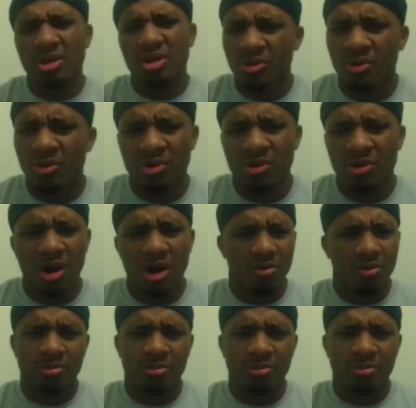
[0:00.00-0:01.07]
No doubt
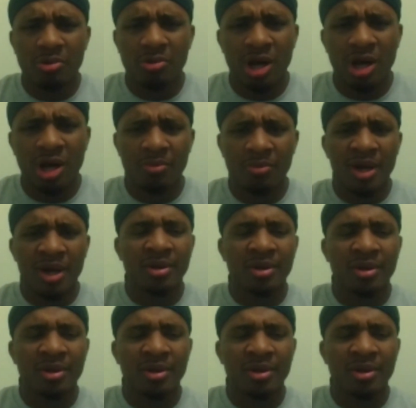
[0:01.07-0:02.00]
about it.